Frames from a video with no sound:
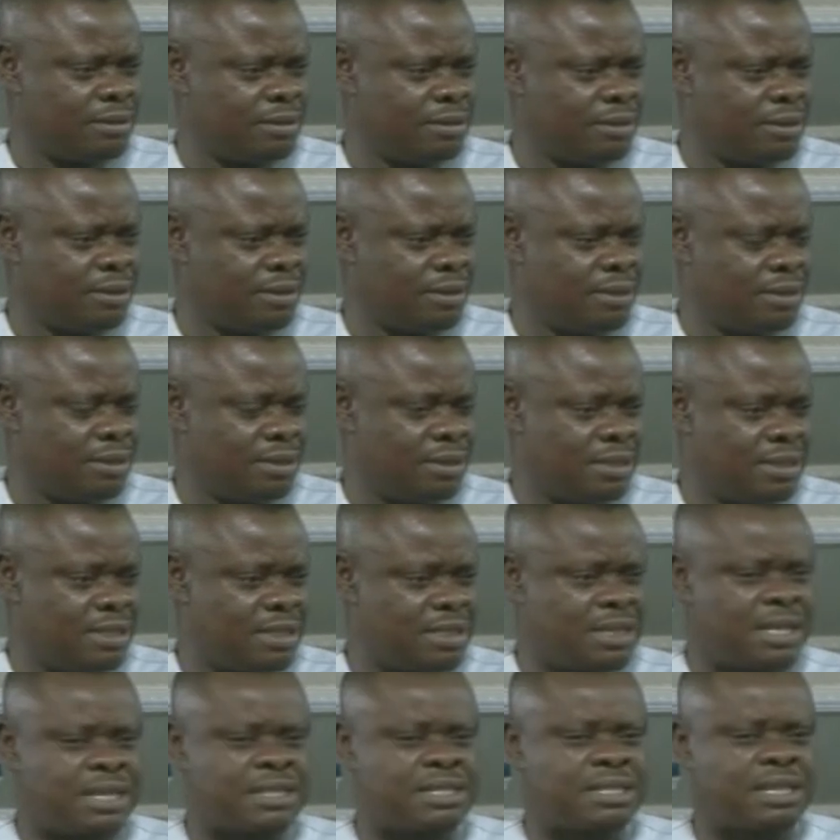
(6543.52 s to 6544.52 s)

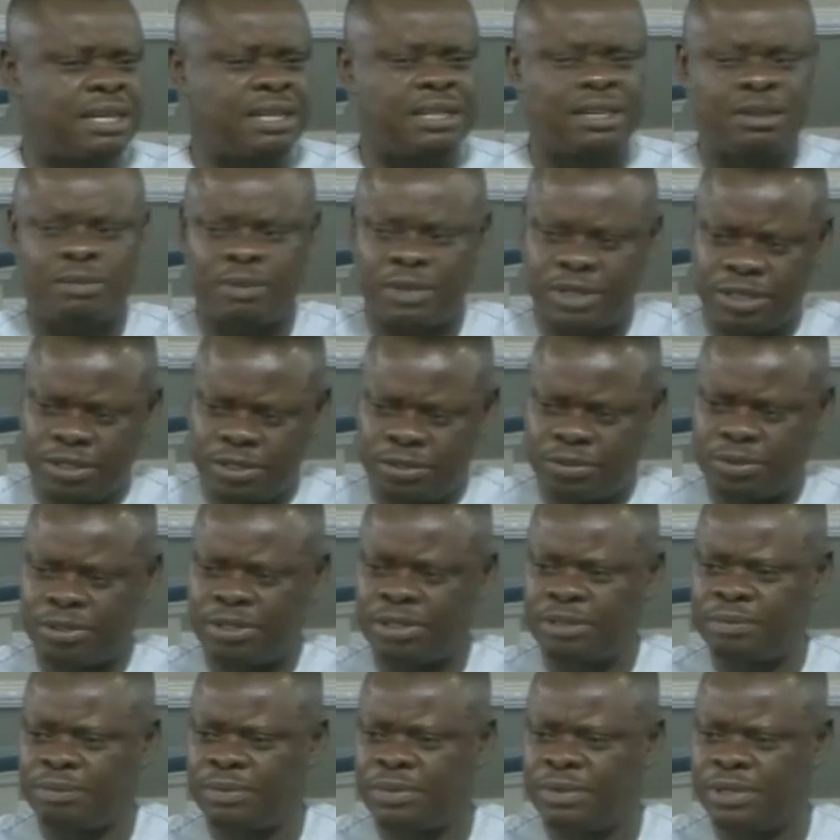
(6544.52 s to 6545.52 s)
He said, send the money to
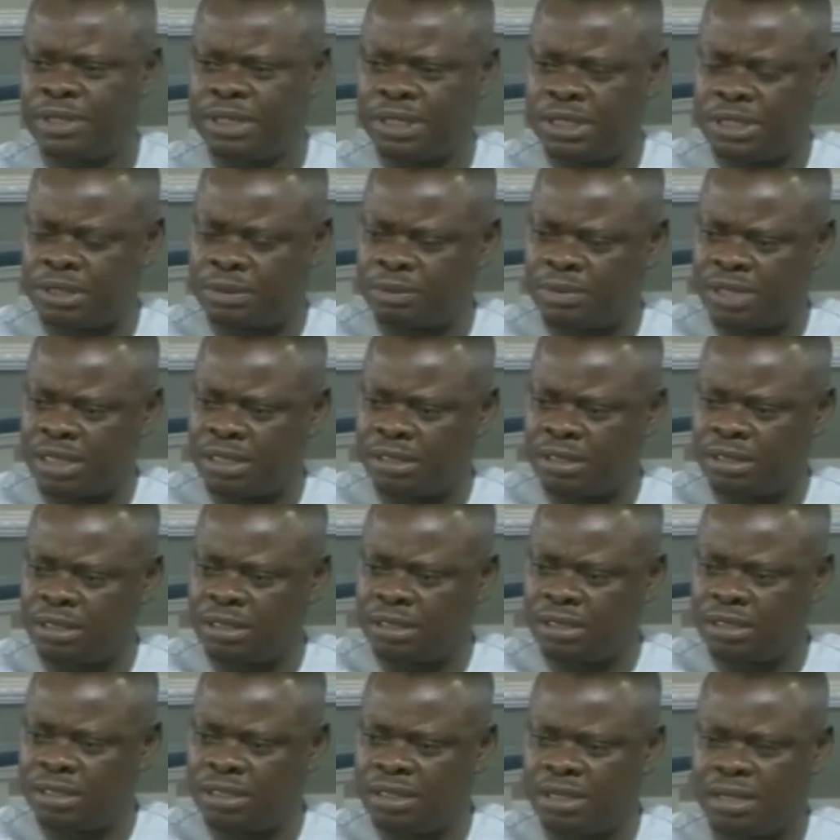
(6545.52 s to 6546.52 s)
him. He needs money.
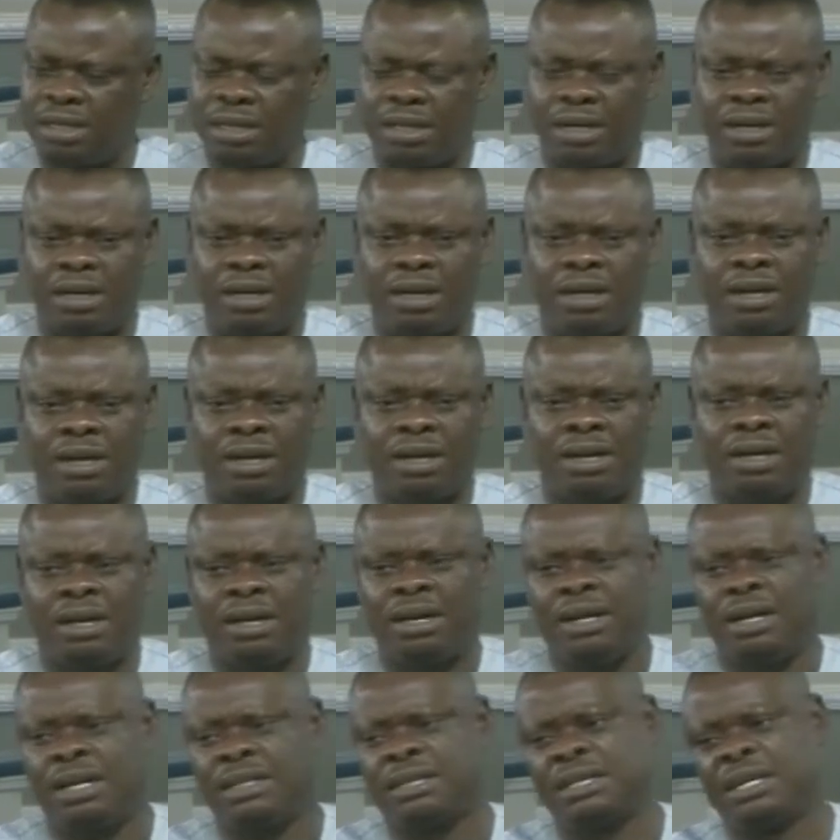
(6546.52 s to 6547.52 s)

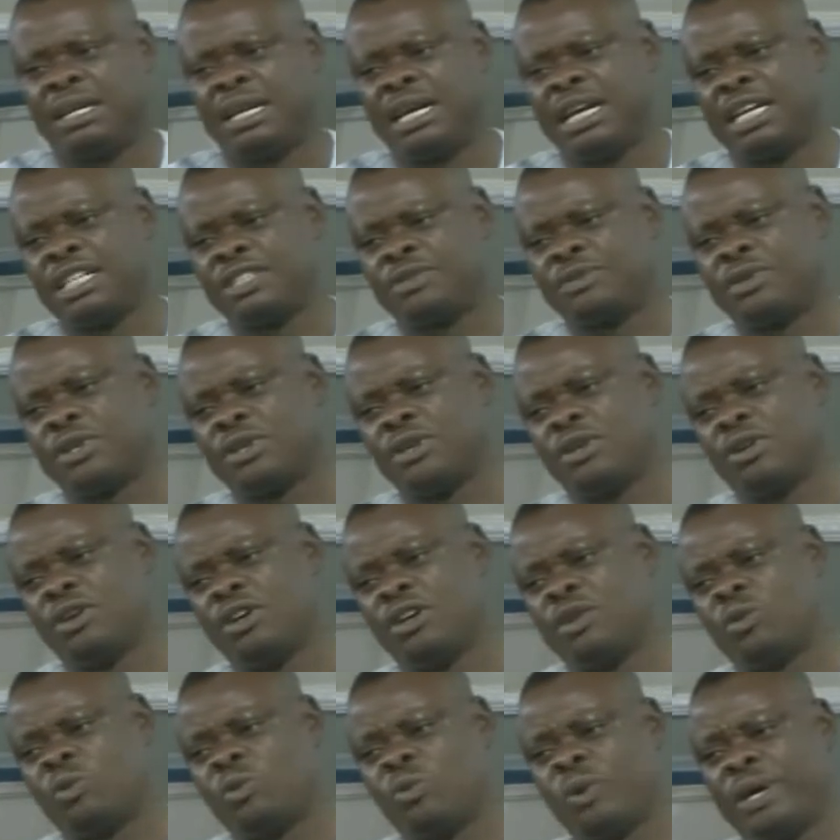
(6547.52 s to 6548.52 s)
I said, last week,
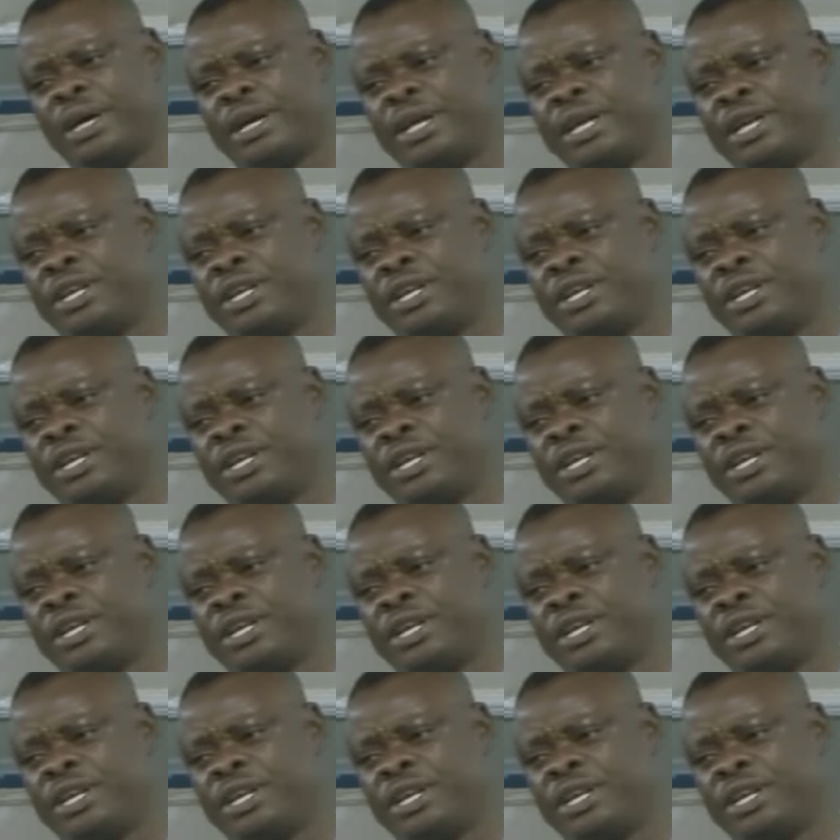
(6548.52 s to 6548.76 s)
Lord, when he